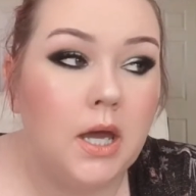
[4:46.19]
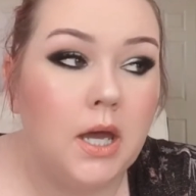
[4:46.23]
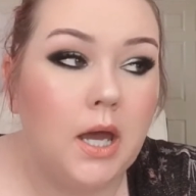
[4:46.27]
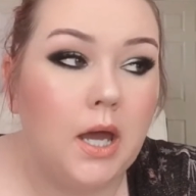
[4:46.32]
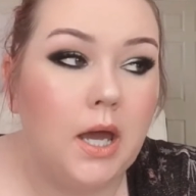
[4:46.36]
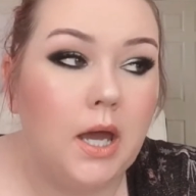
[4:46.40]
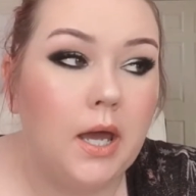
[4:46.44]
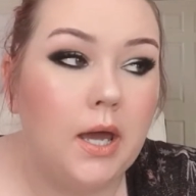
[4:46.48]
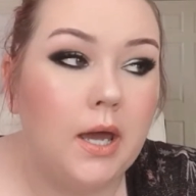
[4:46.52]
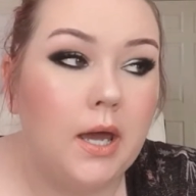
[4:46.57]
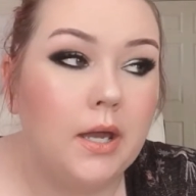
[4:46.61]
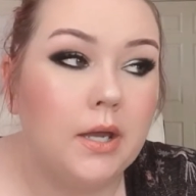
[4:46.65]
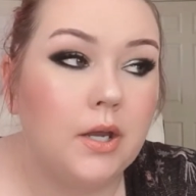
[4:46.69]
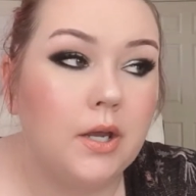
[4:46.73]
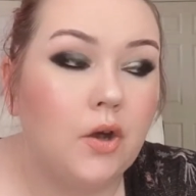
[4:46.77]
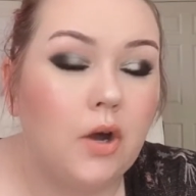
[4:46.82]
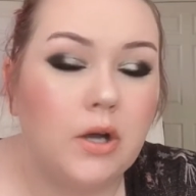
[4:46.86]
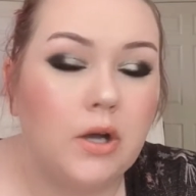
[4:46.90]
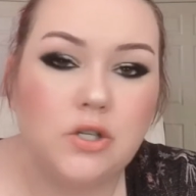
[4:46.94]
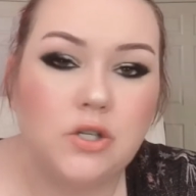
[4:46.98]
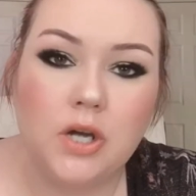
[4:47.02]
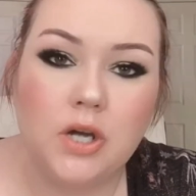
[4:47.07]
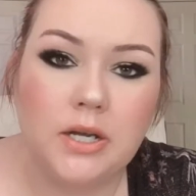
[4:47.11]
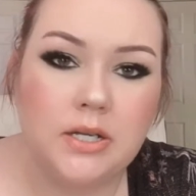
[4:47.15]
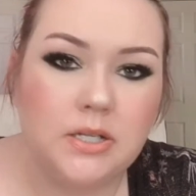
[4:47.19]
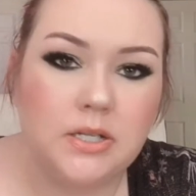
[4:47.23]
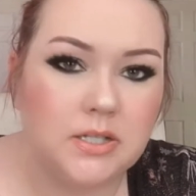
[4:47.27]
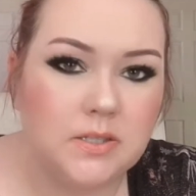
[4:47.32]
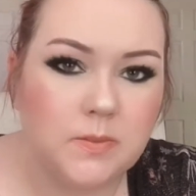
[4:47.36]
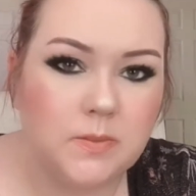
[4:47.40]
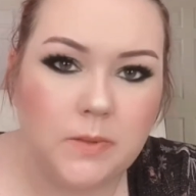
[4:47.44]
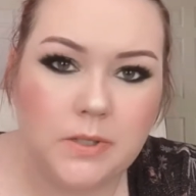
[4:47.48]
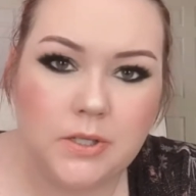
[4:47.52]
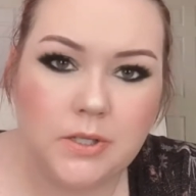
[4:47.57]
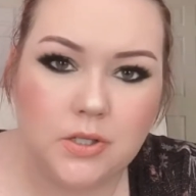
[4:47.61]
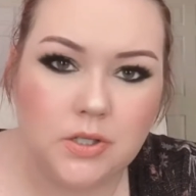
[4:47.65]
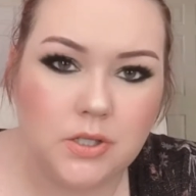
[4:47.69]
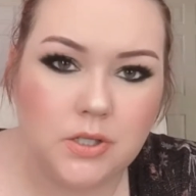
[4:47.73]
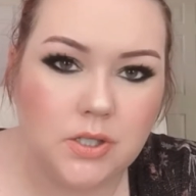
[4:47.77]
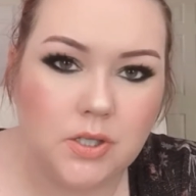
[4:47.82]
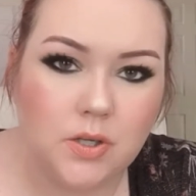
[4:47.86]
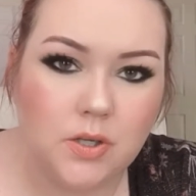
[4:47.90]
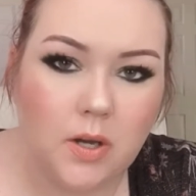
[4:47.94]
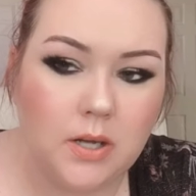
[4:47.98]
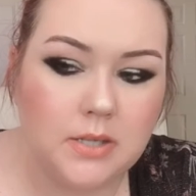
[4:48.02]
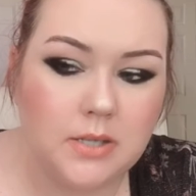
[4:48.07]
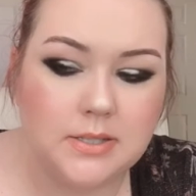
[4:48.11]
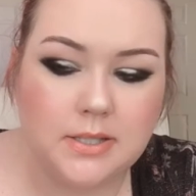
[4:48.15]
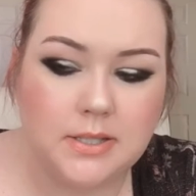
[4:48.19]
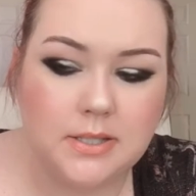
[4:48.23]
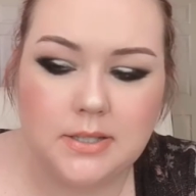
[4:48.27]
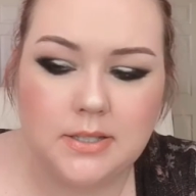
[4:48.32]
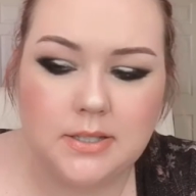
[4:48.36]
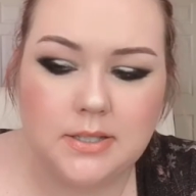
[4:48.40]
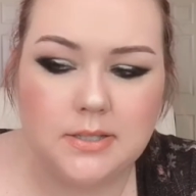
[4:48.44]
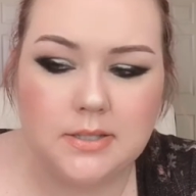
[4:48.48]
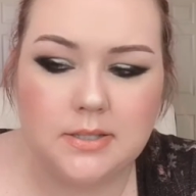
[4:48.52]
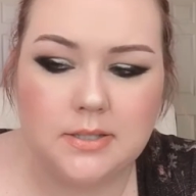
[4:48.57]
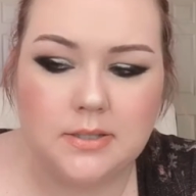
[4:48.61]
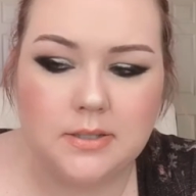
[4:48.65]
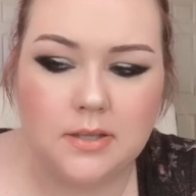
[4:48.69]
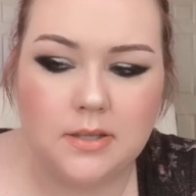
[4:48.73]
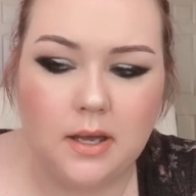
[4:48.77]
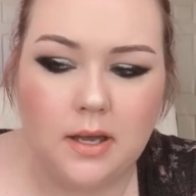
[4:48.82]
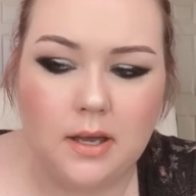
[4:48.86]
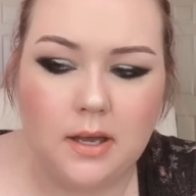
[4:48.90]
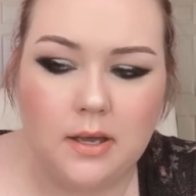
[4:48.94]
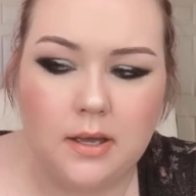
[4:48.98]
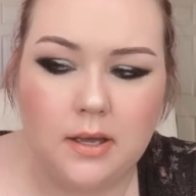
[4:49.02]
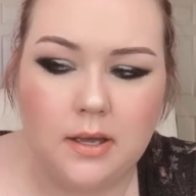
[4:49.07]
And, I tried to explain to her too. I was like, this is not,